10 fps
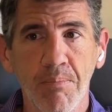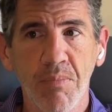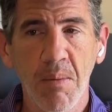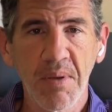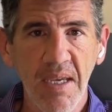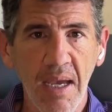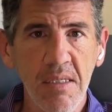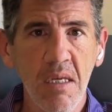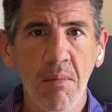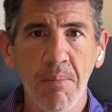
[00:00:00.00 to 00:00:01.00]
The
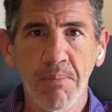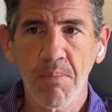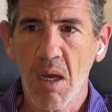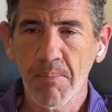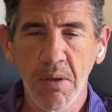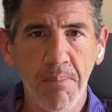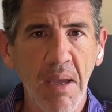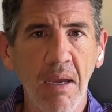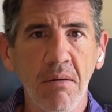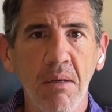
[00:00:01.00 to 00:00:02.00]
potassium, I'll put a
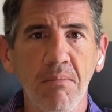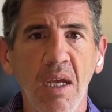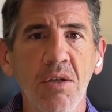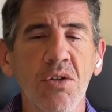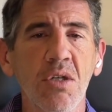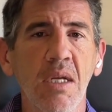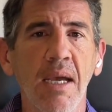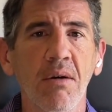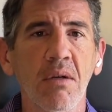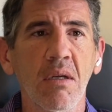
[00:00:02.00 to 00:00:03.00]
pound of nitrogen
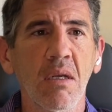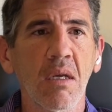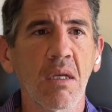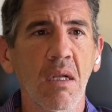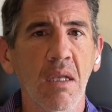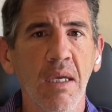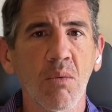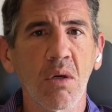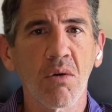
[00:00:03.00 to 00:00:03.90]
out in the late winter,